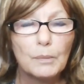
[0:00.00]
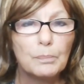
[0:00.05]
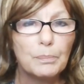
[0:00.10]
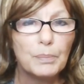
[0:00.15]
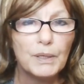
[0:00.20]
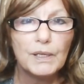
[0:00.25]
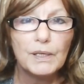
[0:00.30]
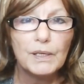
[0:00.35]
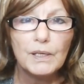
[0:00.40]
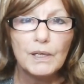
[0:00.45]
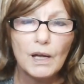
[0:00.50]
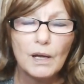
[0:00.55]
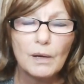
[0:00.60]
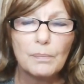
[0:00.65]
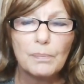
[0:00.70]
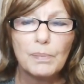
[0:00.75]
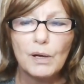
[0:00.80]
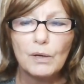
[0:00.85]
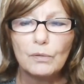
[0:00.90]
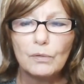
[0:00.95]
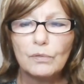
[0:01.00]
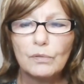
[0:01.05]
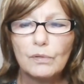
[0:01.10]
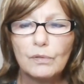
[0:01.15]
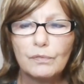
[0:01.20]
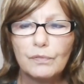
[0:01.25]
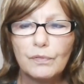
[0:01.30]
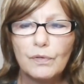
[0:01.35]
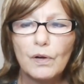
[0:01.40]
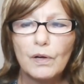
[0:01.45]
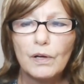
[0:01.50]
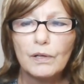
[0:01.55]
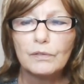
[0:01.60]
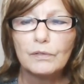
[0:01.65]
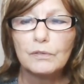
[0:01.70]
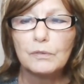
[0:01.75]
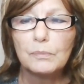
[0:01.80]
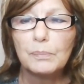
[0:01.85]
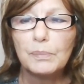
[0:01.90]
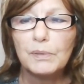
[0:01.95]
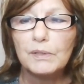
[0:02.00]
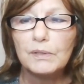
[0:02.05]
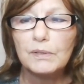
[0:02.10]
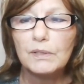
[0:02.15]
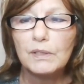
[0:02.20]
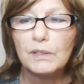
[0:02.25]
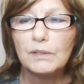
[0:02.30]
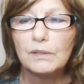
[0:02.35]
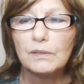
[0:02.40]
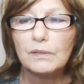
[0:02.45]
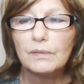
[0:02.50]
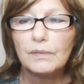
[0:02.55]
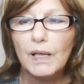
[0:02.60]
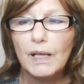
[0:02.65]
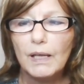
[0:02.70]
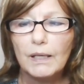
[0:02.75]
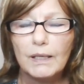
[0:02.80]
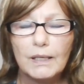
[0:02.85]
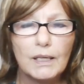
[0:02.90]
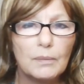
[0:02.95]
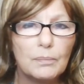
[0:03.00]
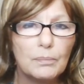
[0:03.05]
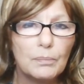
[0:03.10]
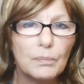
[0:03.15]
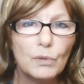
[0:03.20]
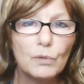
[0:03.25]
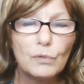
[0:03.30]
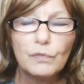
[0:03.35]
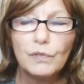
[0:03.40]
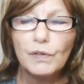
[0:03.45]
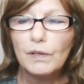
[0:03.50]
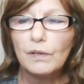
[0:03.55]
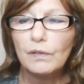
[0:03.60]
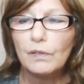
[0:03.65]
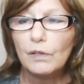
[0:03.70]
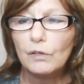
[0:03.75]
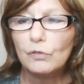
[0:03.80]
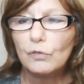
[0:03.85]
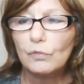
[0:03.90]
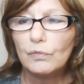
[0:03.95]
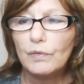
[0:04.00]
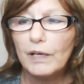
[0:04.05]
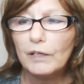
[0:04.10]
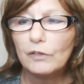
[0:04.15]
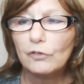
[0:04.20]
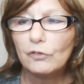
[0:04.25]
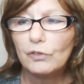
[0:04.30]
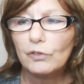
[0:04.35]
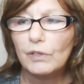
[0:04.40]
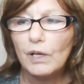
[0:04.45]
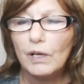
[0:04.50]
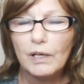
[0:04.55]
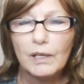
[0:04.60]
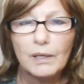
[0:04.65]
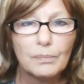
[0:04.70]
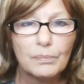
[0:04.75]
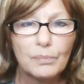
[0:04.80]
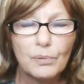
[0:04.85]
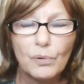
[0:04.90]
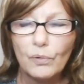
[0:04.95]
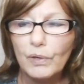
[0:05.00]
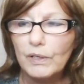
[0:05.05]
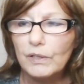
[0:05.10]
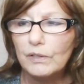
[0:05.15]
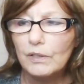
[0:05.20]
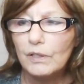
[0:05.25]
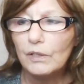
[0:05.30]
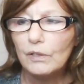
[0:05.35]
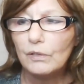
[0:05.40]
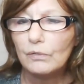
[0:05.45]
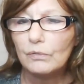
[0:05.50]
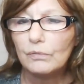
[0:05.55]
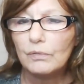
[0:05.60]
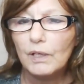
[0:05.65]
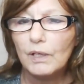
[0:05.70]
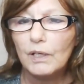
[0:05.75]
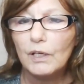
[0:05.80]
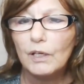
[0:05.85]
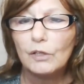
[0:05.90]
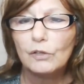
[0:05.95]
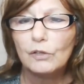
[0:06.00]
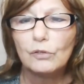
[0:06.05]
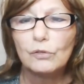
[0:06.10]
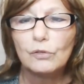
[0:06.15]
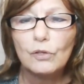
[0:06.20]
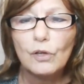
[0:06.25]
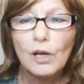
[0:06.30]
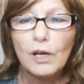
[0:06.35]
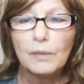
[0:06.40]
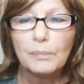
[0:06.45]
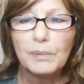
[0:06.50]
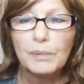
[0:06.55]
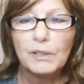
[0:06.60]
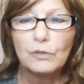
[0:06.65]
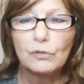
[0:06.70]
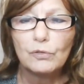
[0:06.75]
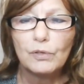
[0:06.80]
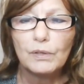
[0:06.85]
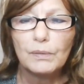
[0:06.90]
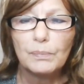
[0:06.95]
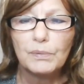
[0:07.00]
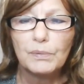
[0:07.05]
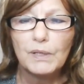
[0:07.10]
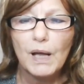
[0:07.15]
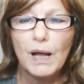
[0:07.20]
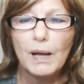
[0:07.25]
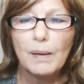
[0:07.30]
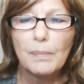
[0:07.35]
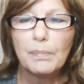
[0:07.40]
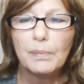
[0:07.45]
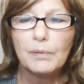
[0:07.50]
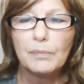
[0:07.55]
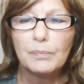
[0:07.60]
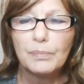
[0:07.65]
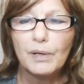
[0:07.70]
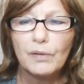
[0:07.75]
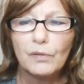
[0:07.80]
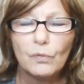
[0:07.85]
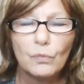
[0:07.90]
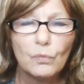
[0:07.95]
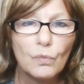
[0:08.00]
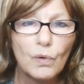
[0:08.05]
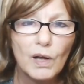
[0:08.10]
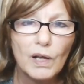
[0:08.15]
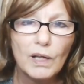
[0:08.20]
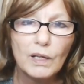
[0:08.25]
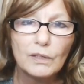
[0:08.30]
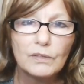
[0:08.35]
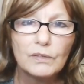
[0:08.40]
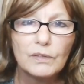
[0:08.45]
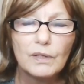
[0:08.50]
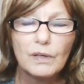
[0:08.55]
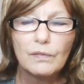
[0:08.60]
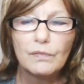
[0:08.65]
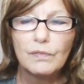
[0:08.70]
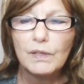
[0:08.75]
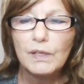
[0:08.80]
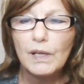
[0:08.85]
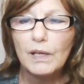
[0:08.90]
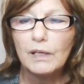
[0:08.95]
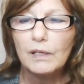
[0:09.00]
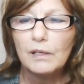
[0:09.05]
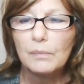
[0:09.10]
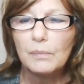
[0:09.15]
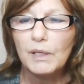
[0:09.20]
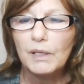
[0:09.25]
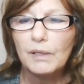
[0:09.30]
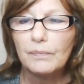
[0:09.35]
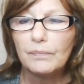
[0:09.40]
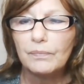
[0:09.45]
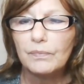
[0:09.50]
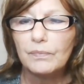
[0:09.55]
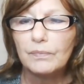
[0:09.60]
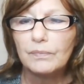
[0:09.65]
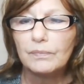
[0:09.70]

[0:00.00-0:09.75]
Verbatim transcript: Be about the Father's business. Keep moving in the direction I am pointing you. Do not be tripped up by the wiles of the enemy,